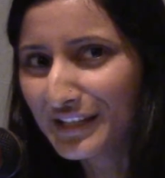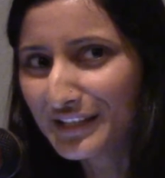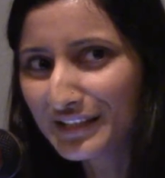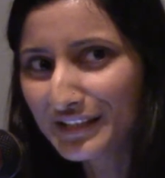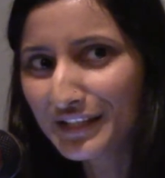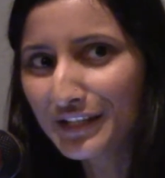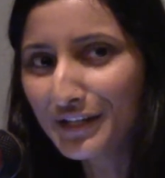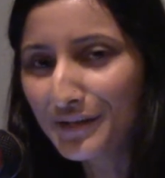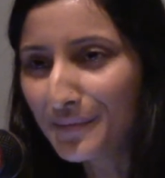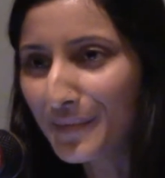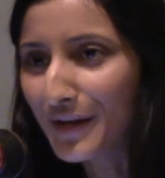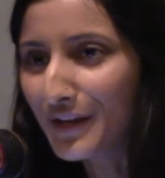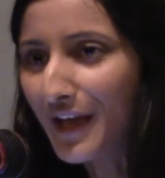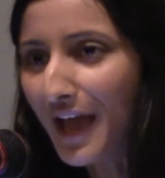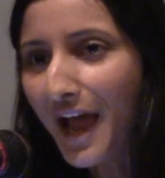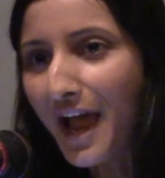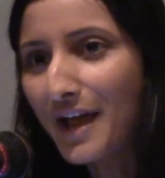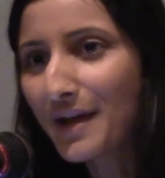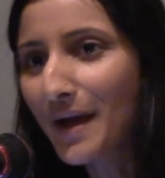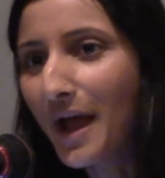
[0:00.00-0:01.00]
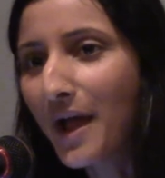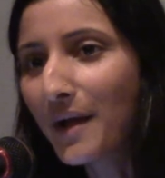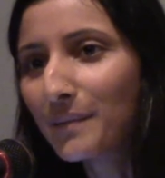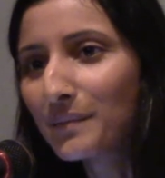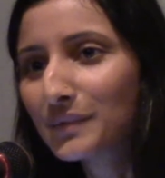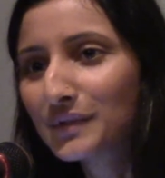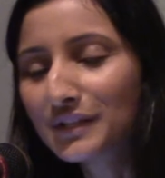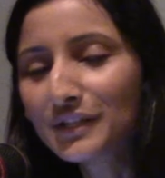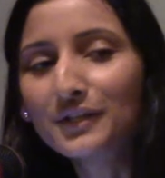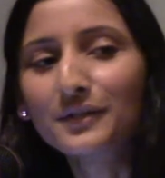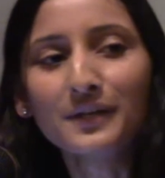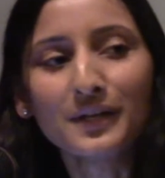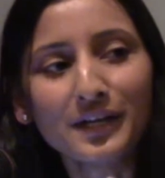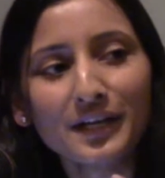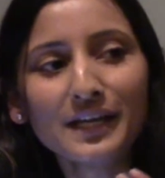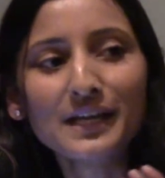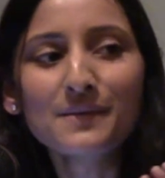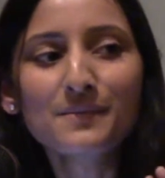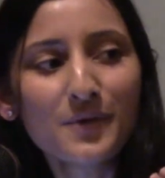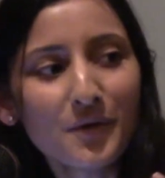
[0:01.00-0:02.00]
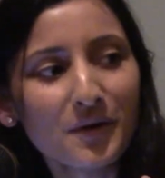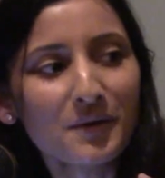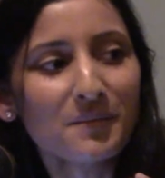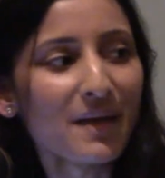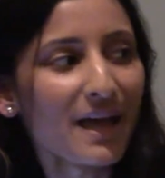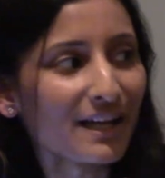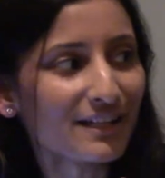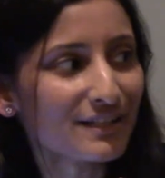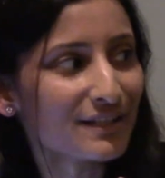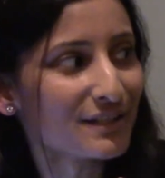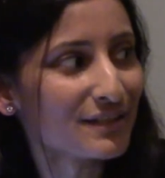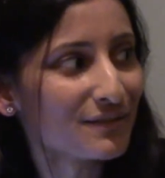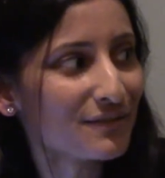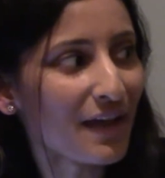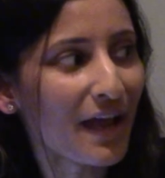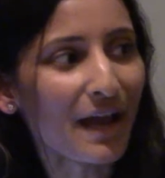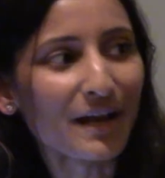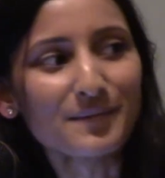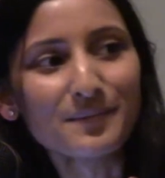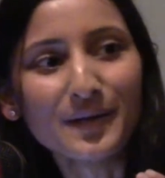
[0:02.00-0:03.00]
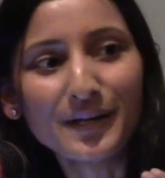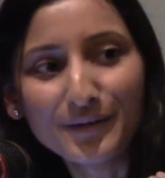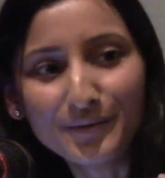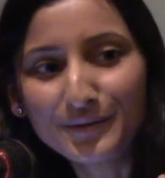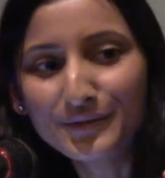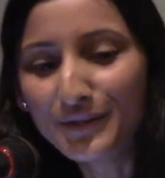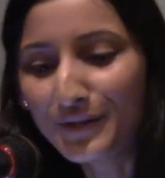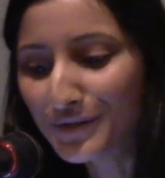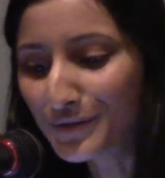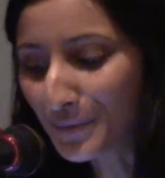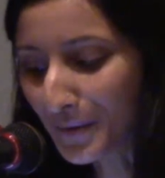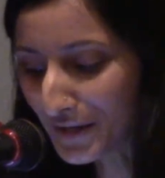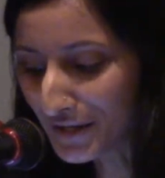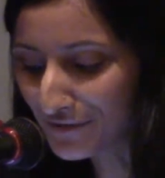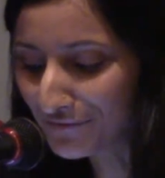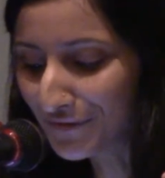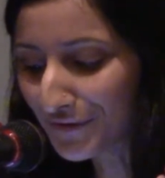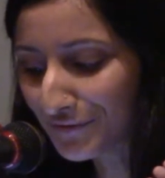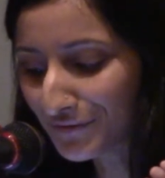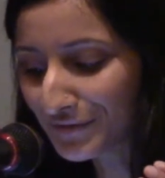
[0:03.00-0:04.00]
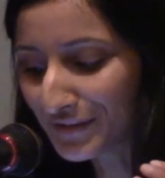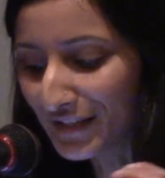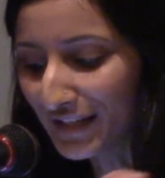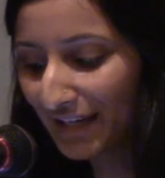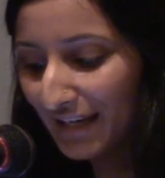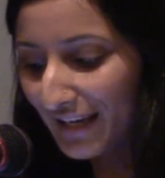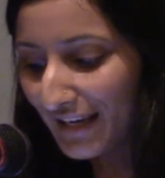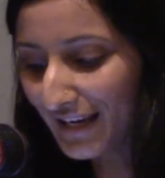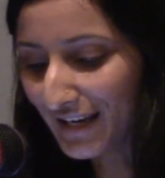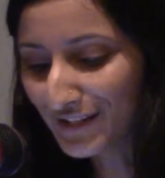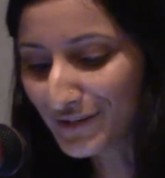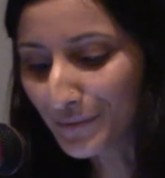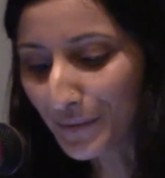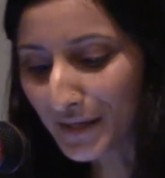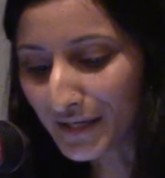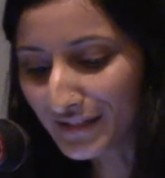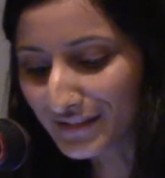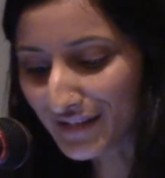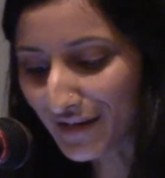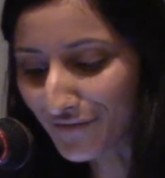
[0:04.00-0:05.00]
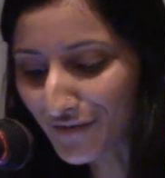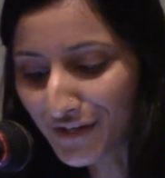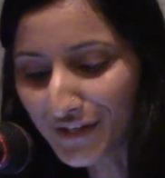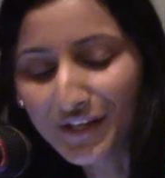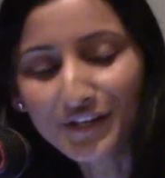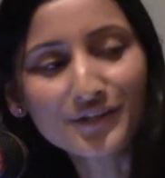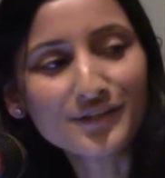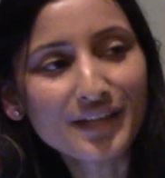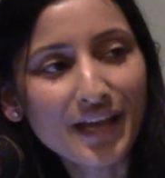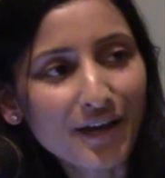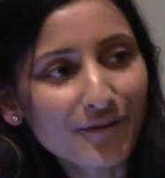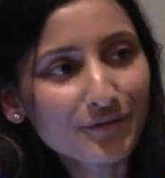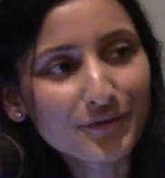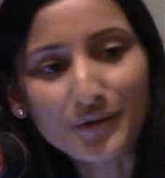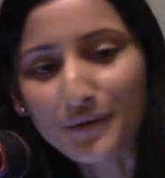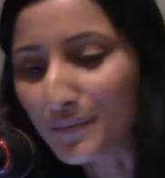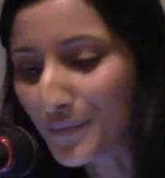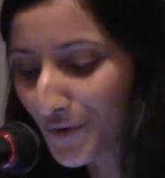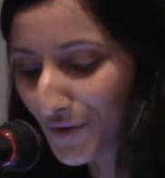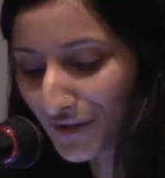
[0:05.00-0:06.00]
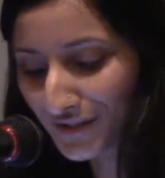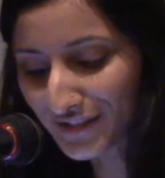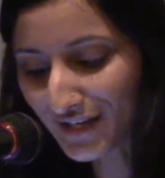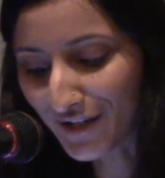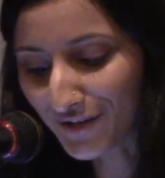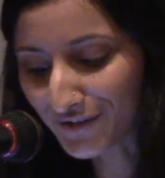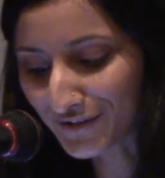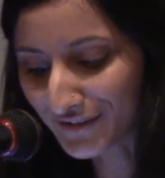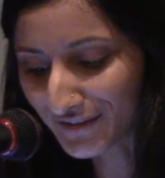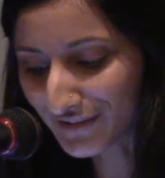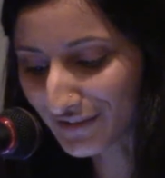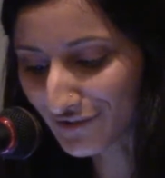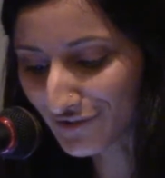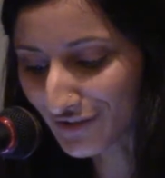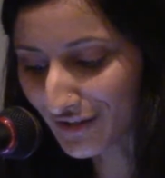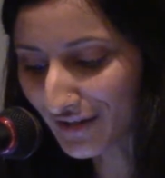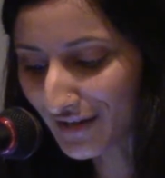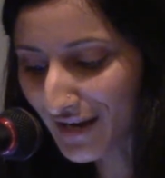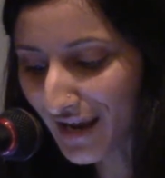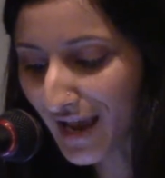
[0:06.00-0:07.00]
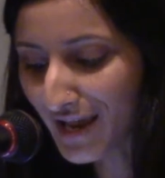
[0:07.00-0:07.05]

It's still I'm still going to keep going back to this fact, but it was 2015, 27 years after the Morgenthaler decision,